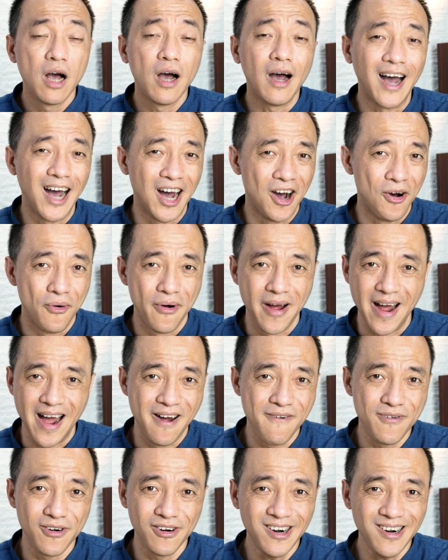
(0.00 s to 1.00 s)

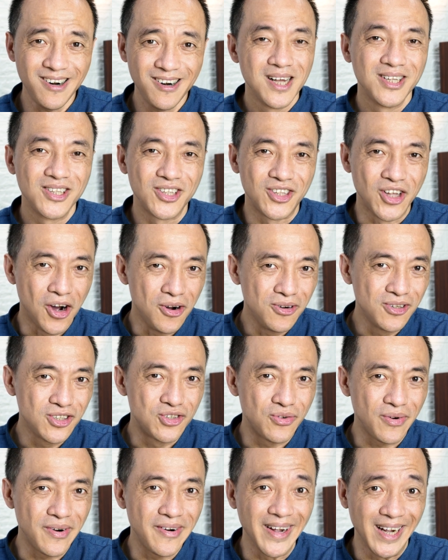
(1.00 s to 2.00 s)
However, don't
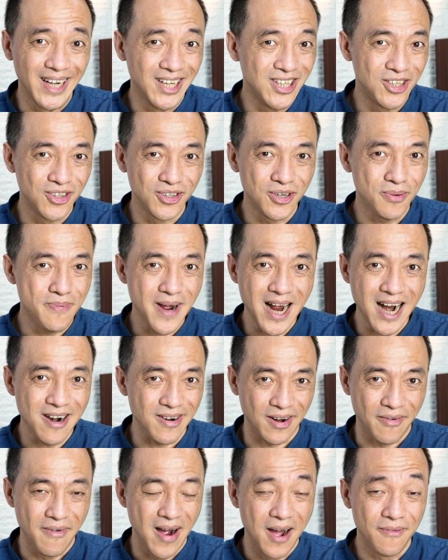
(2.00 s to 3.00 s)
drill into the
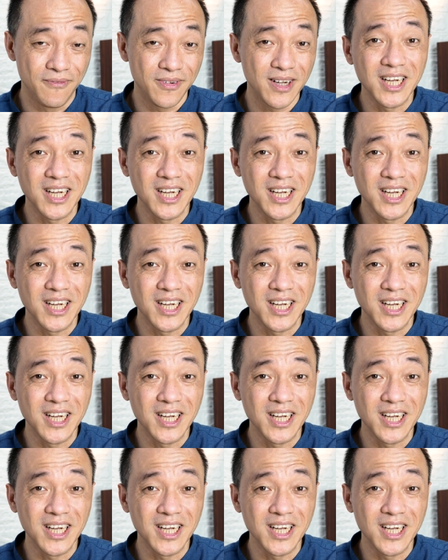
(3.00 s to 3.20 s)
paragraph.